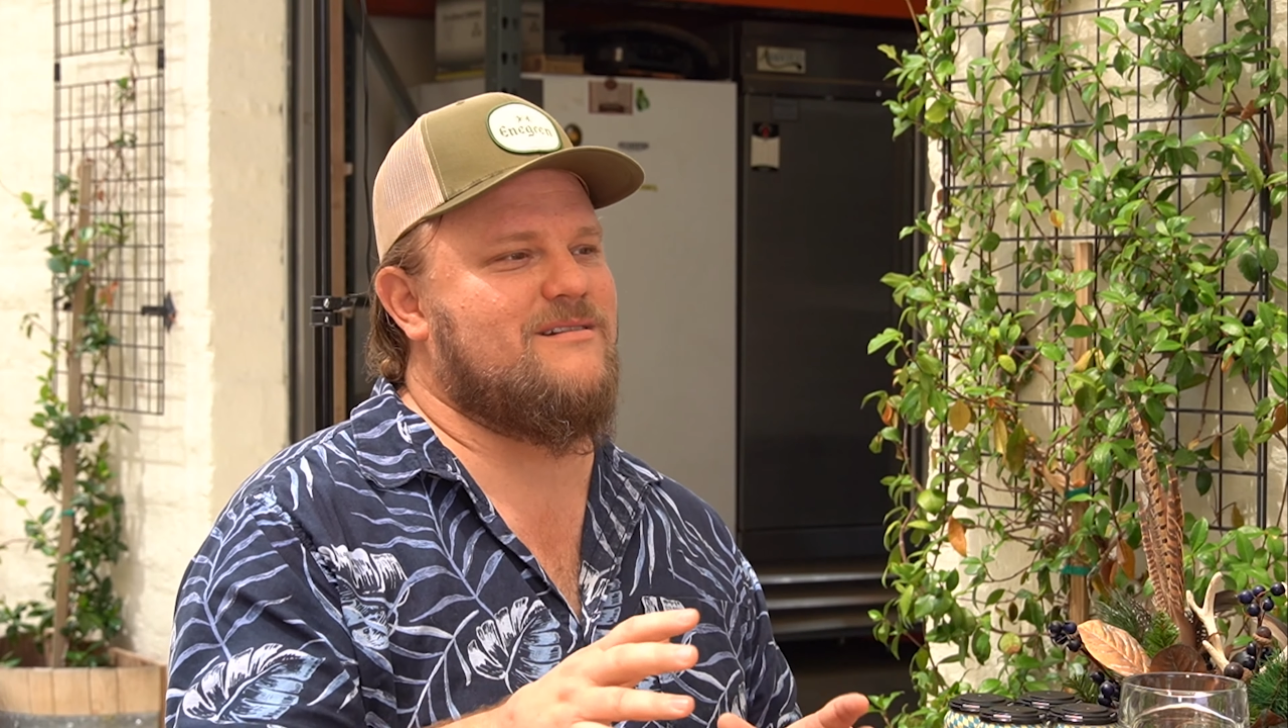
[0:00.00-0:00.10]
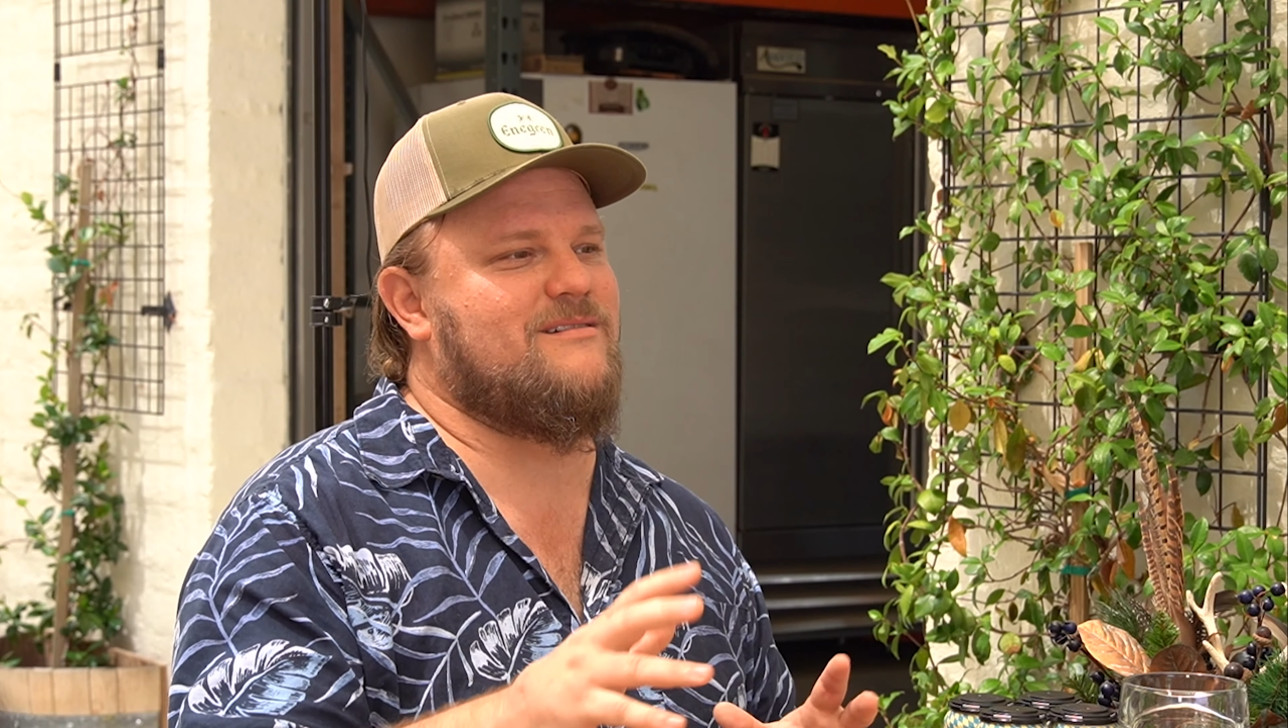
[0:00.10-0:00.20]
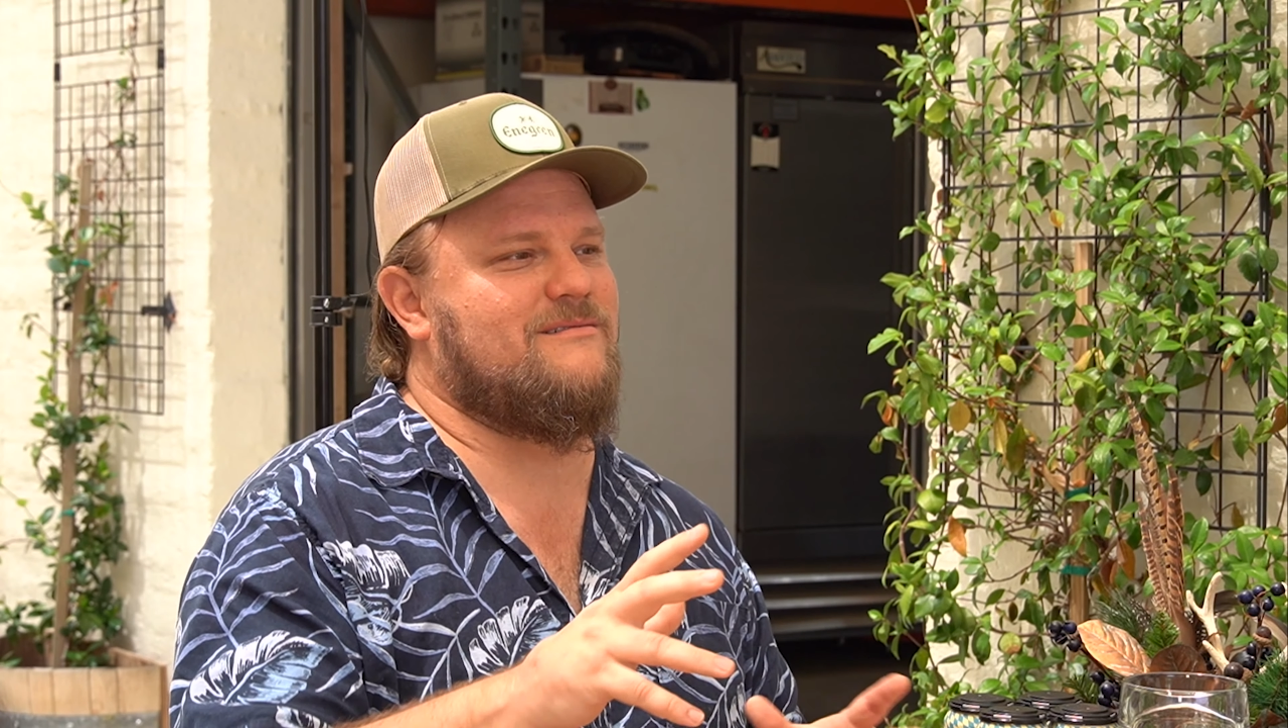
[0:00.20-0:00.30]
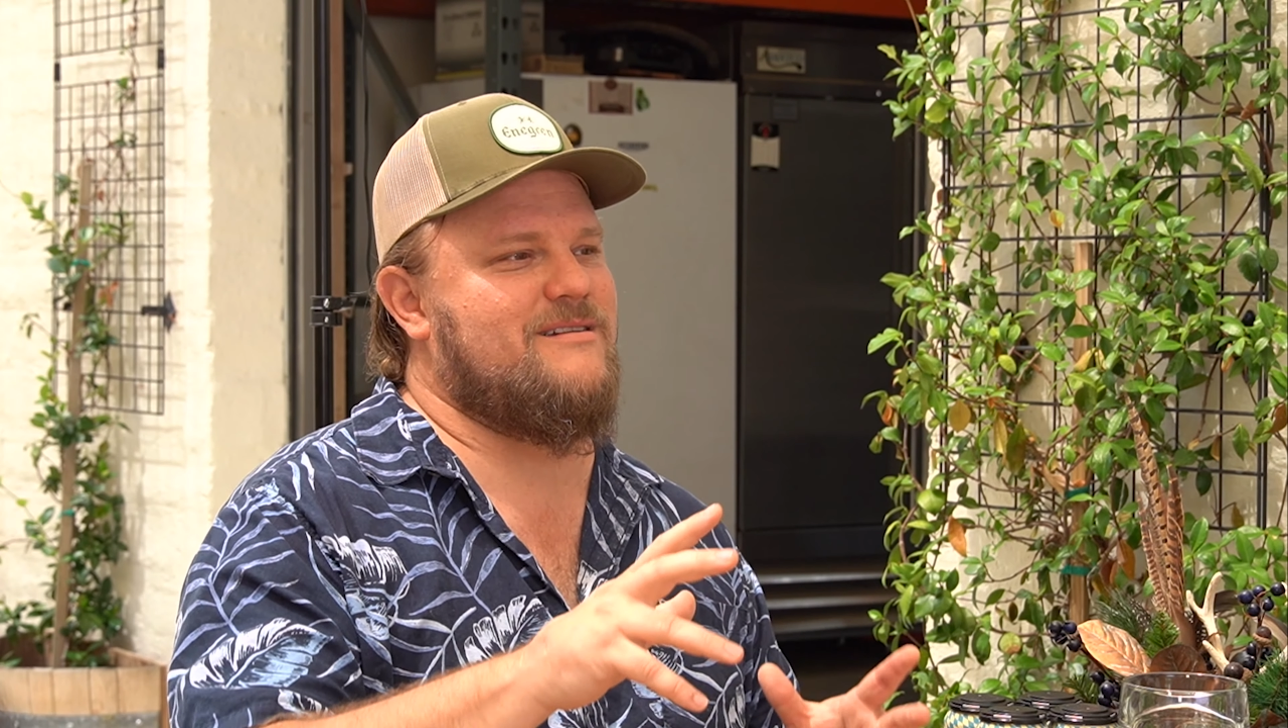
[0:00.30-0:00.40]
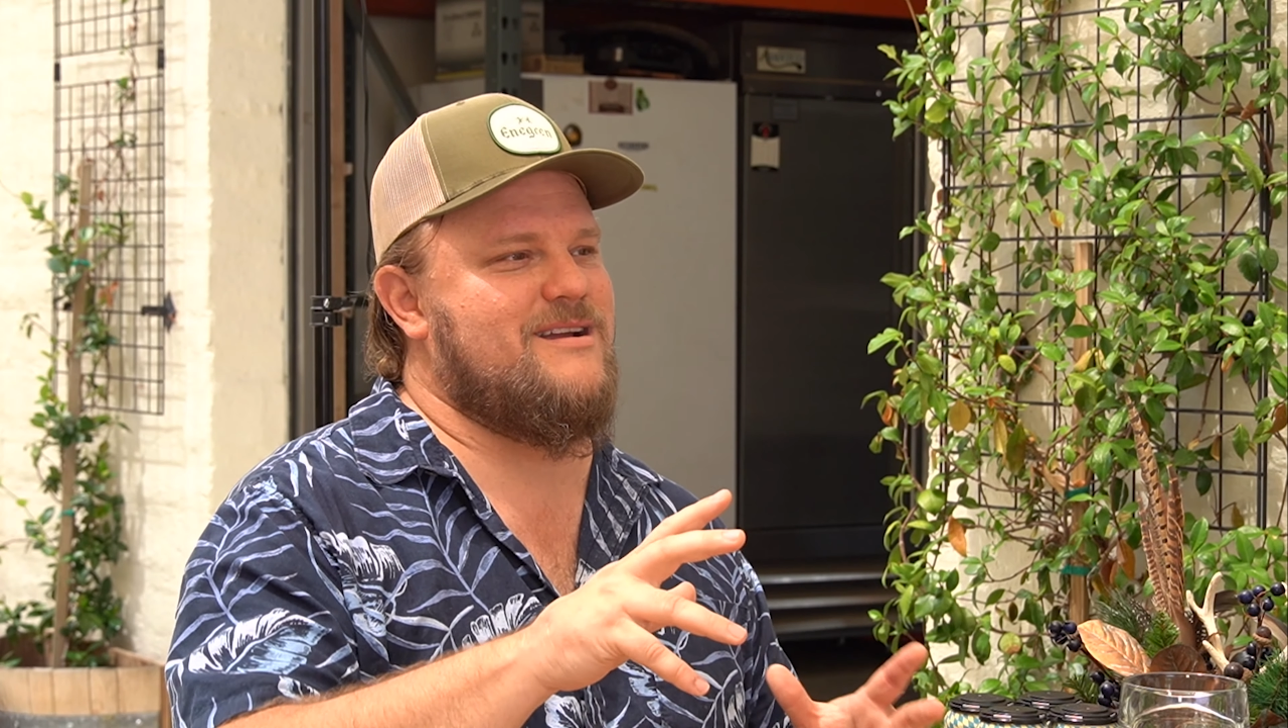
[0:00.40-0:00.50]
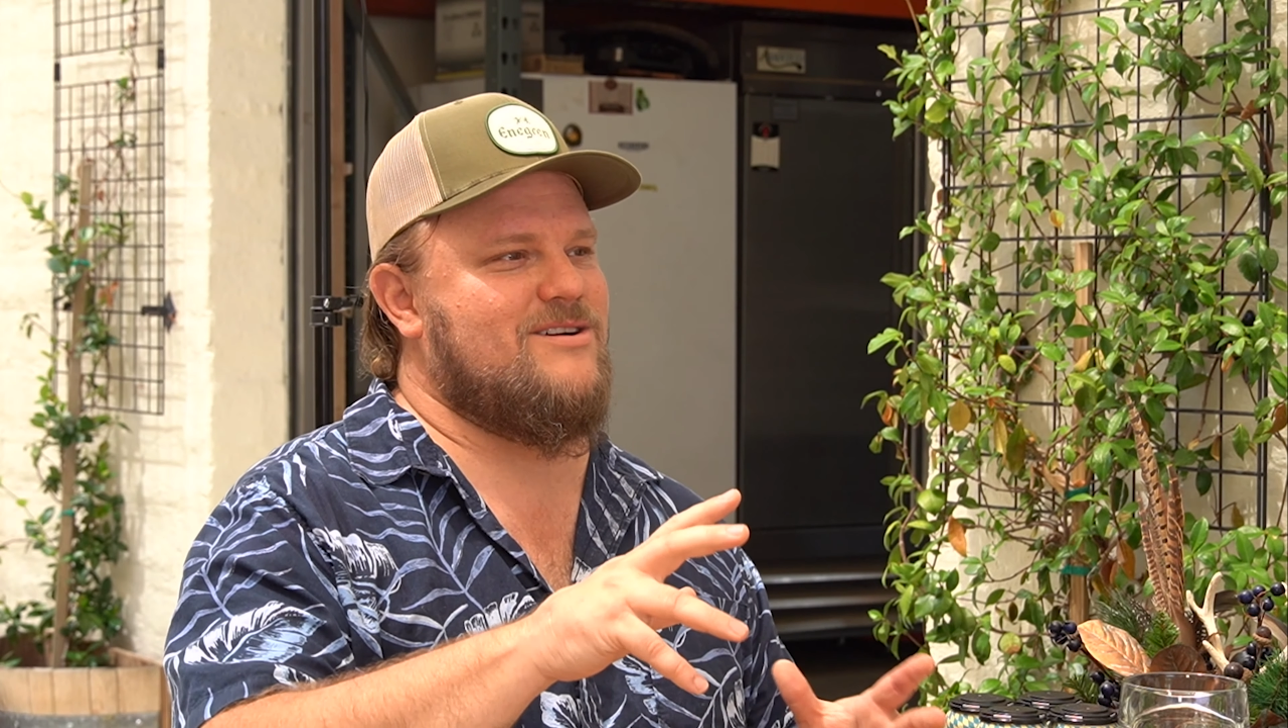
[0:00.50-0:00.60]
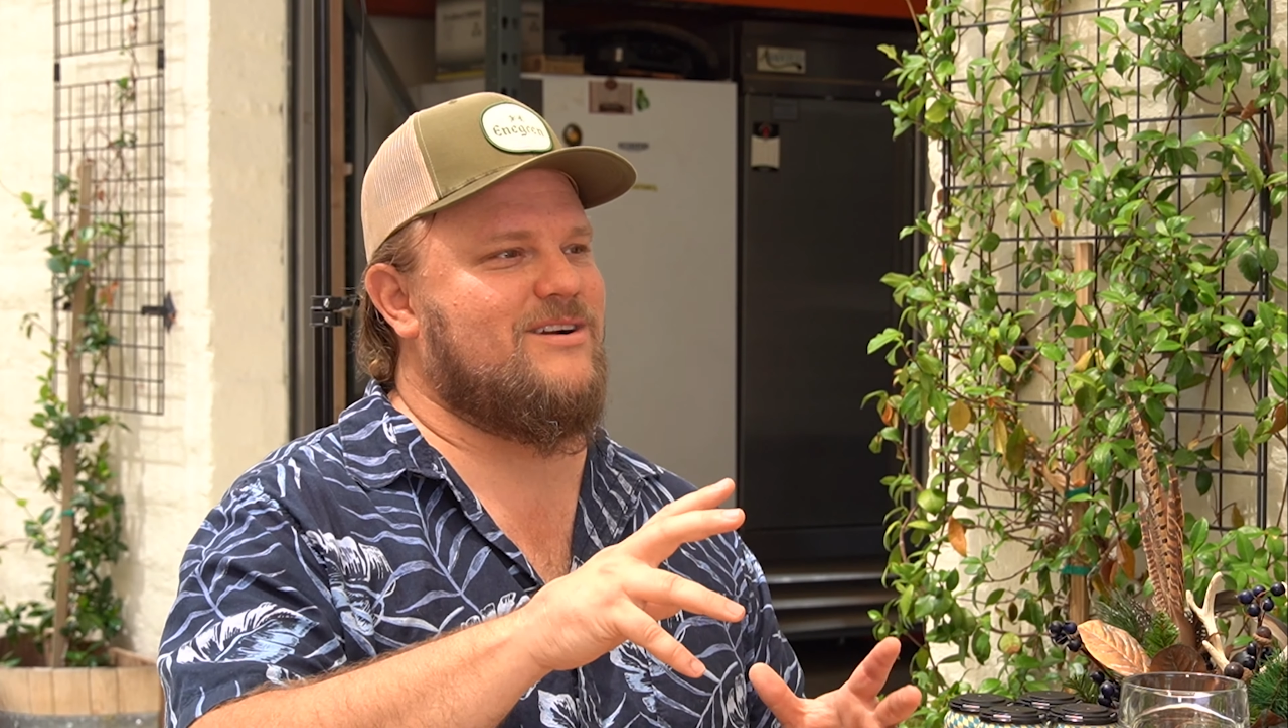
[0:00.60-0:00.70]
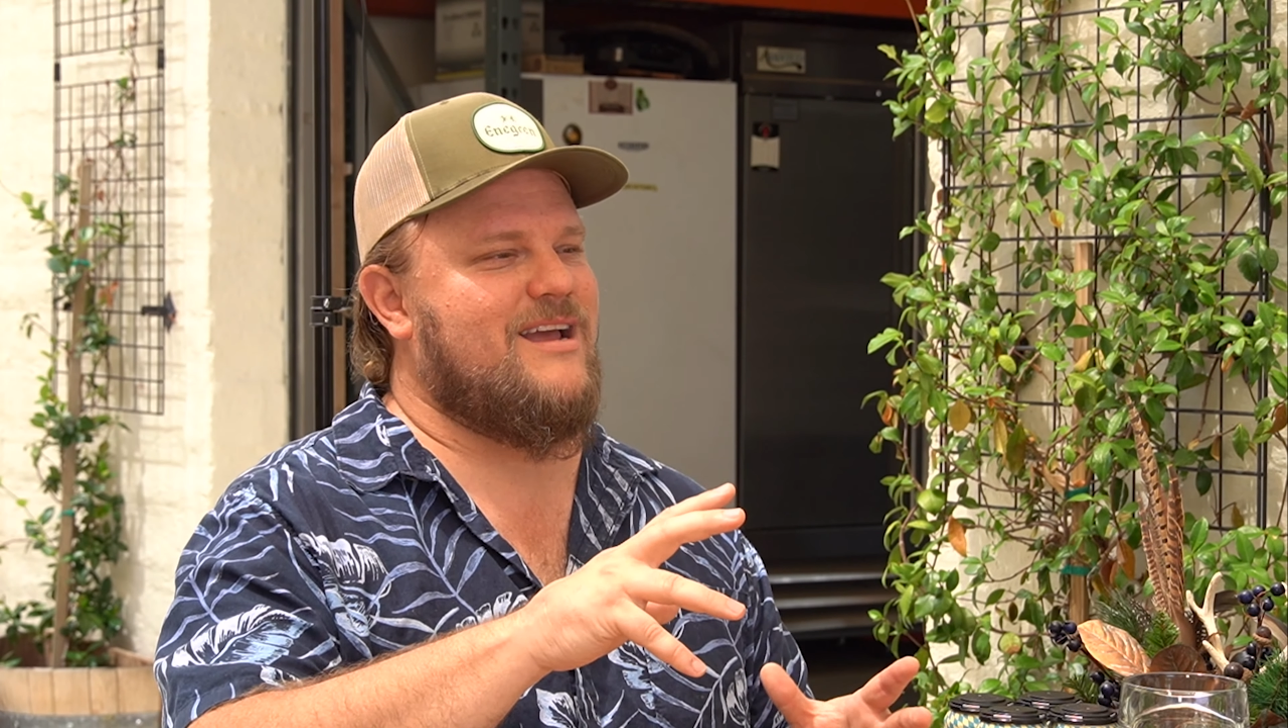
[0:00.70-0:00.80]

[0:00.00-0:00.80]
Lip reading: career,